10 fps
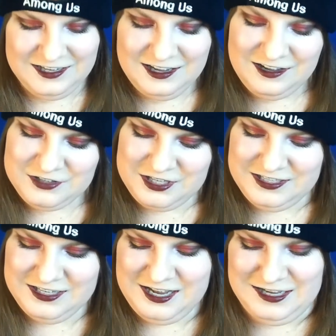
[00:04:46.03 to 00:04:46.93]
Okay,
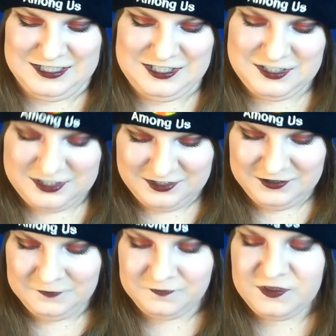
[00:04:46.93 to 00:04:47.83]
next.
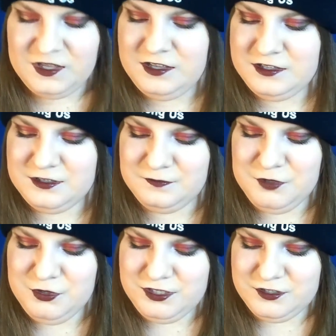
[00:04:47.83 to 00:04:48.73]
The
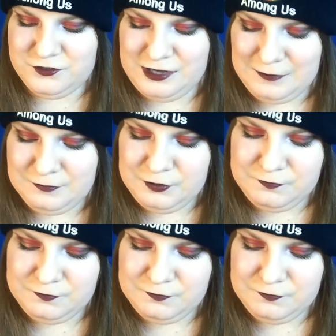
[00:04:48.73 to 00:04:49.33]
Beauty Crop.